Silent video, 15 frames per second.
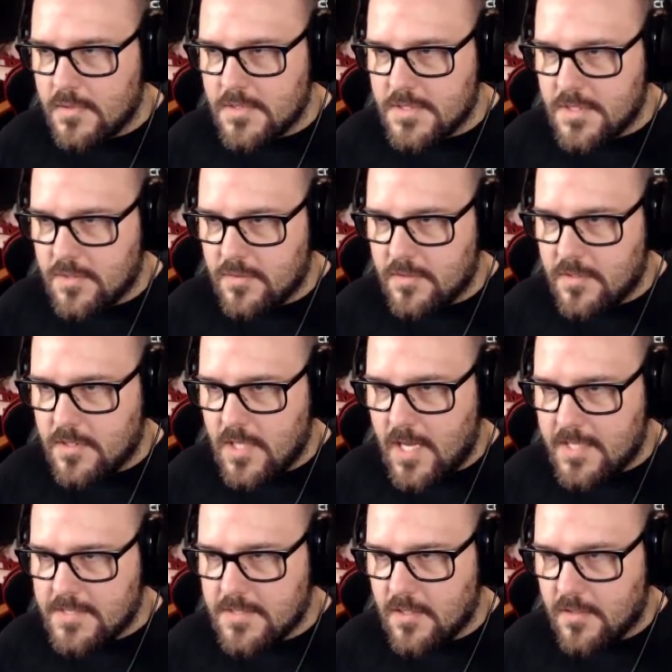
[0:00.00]
So
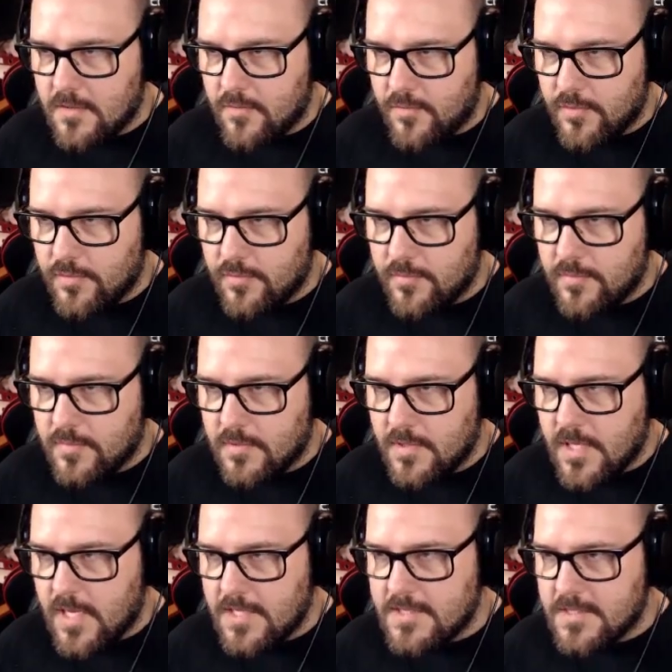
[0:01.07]
that's not the room.
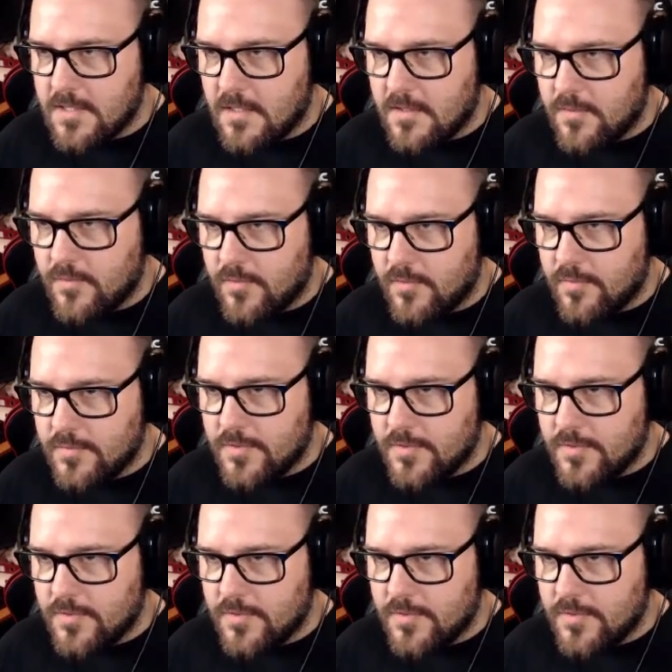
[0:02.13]
That's not the room.